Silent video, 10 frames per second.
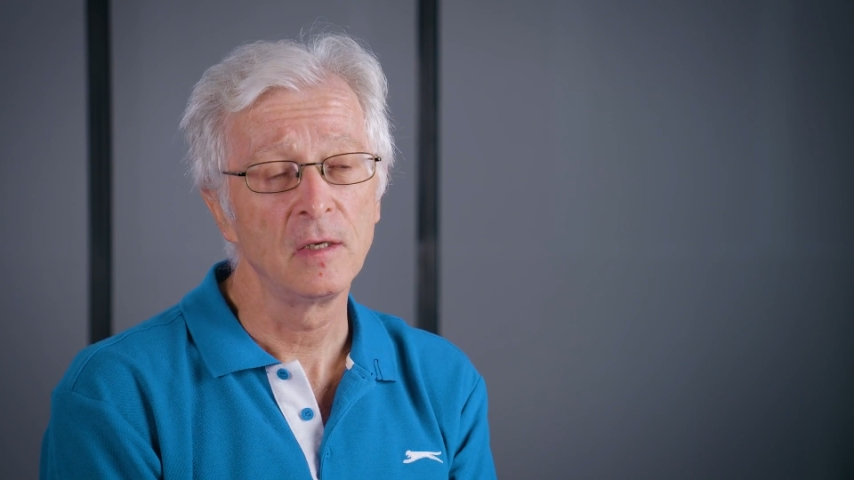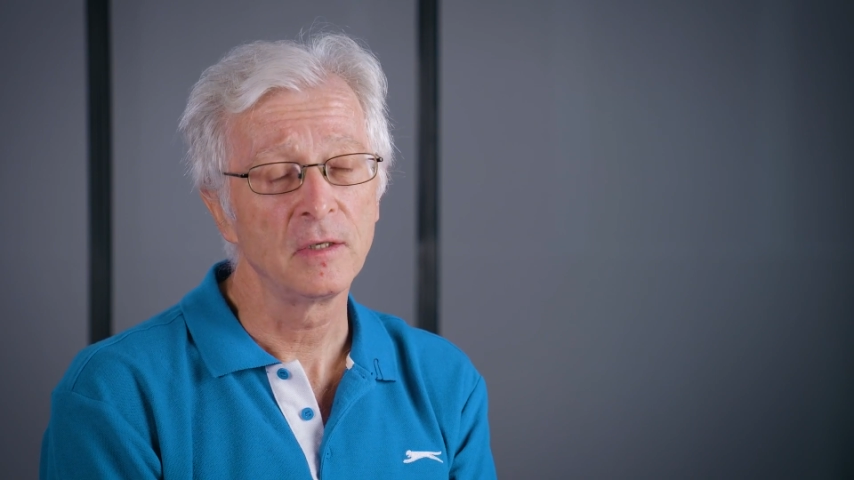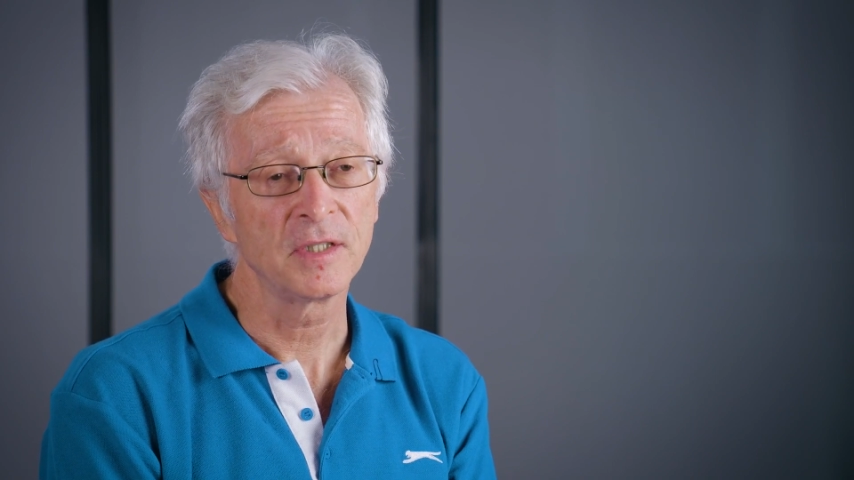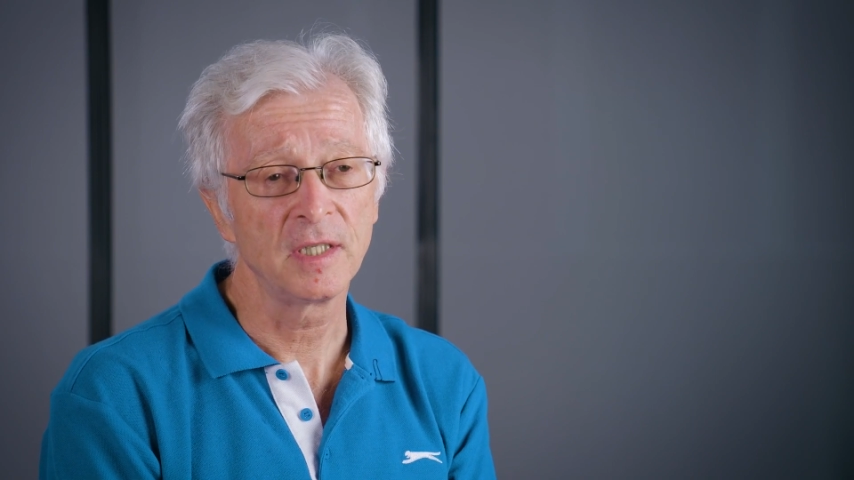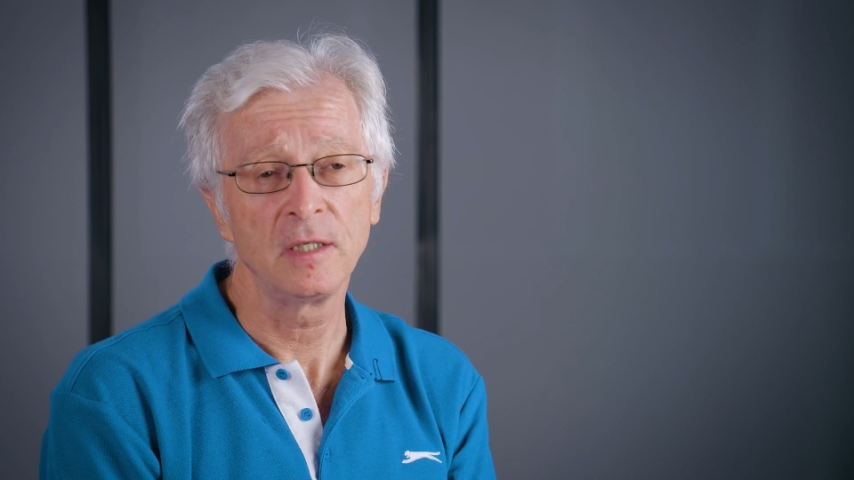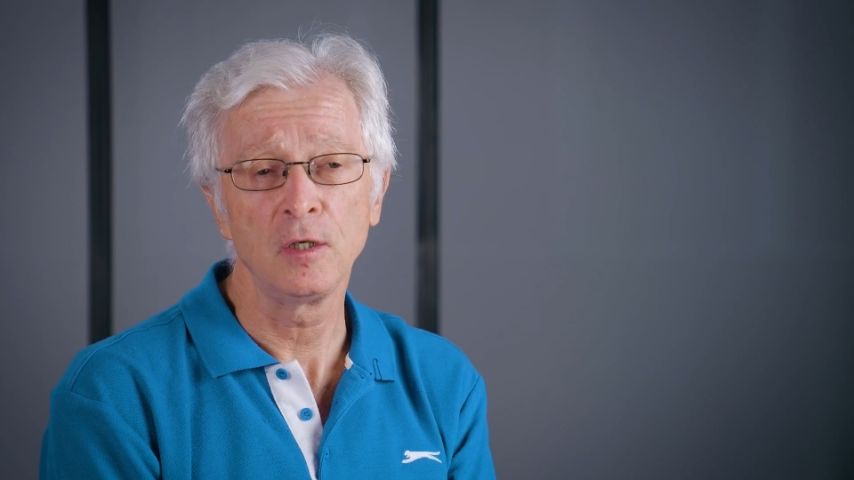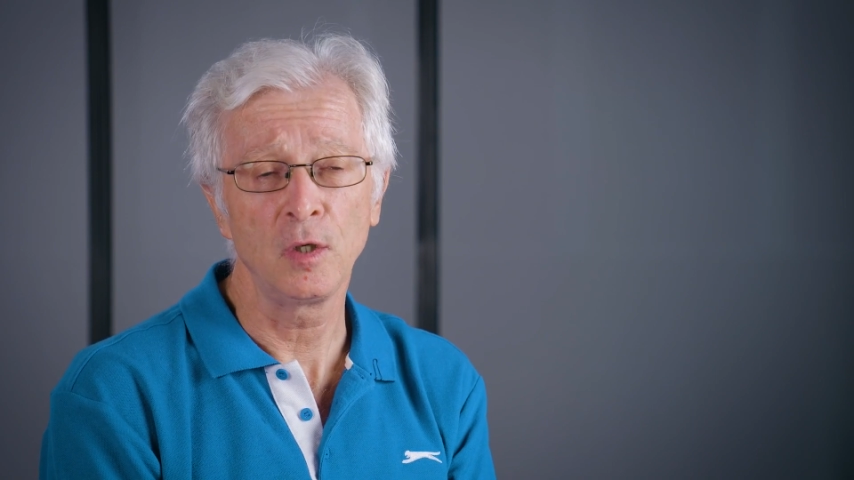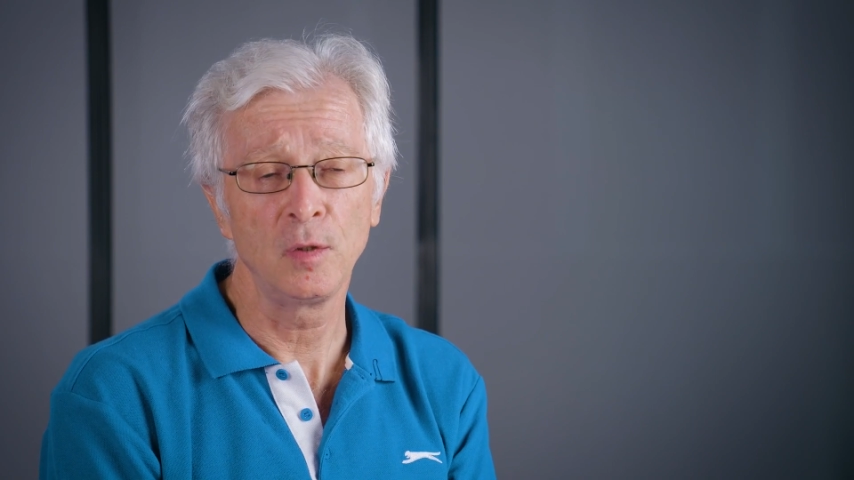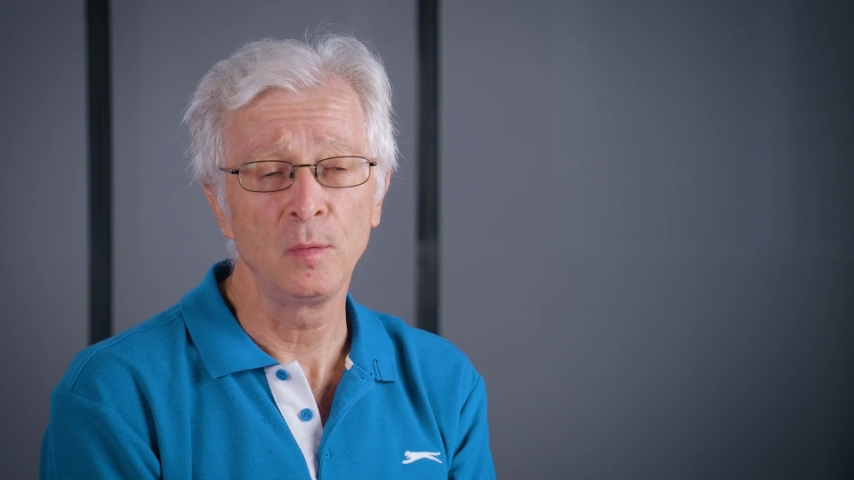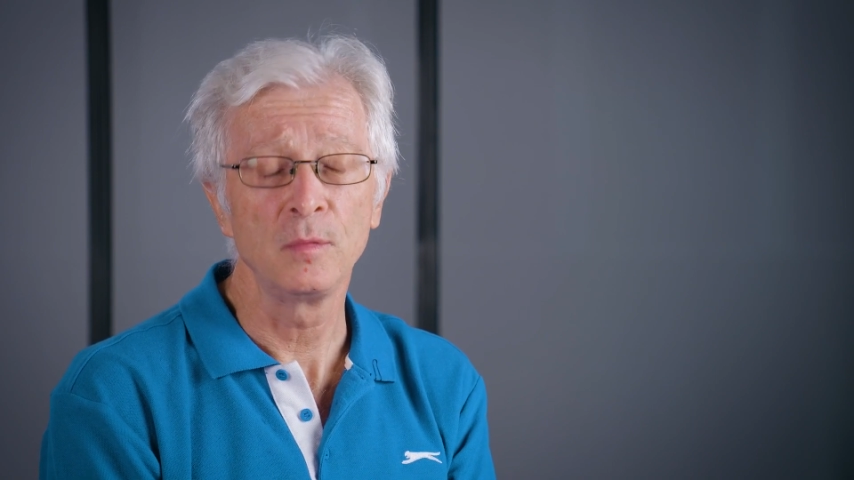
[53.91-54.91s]
certain
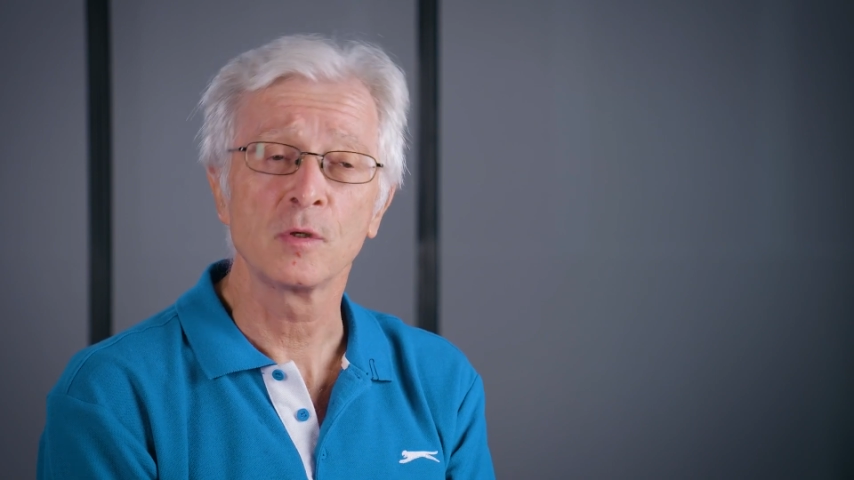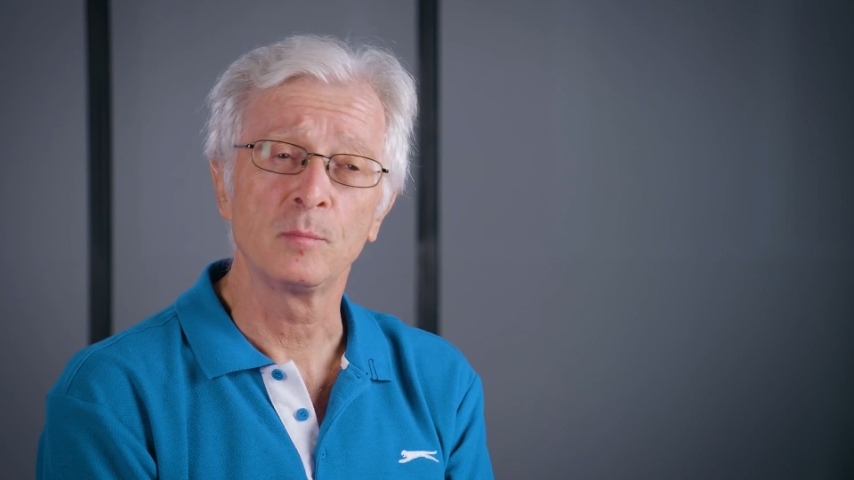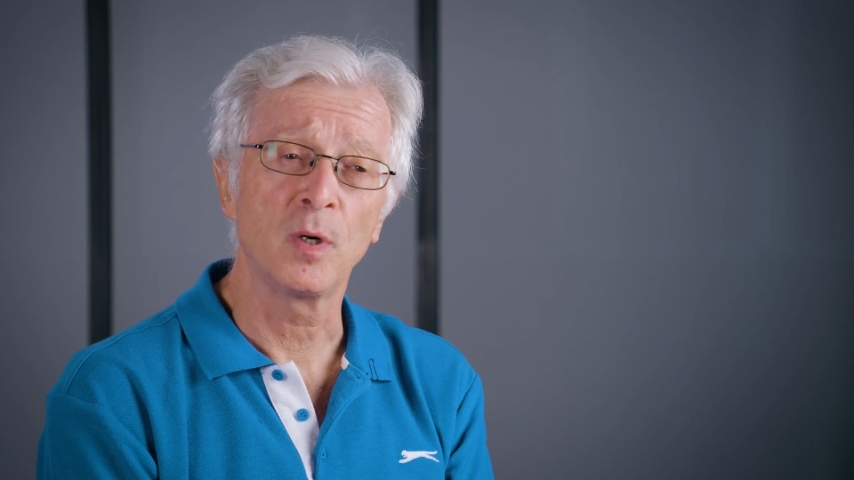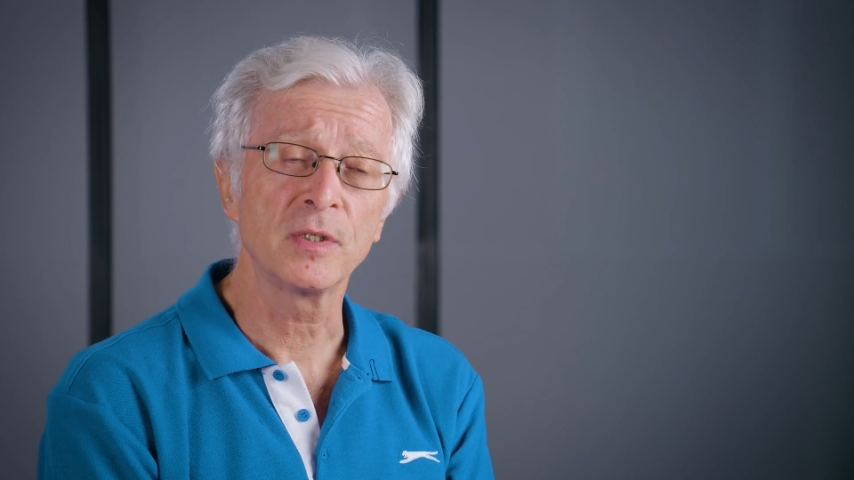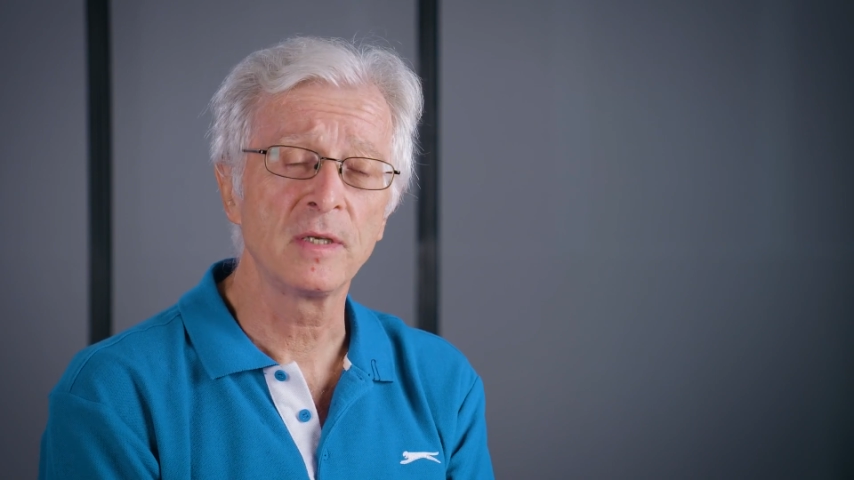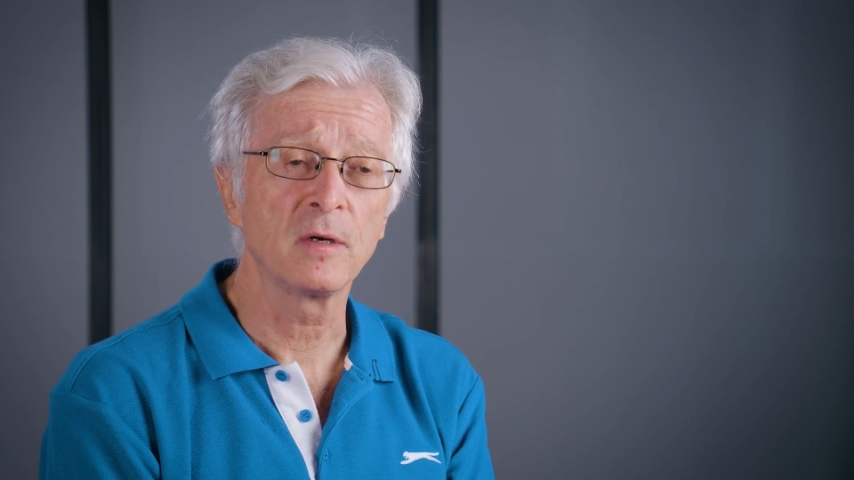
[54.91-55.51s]
glues or potting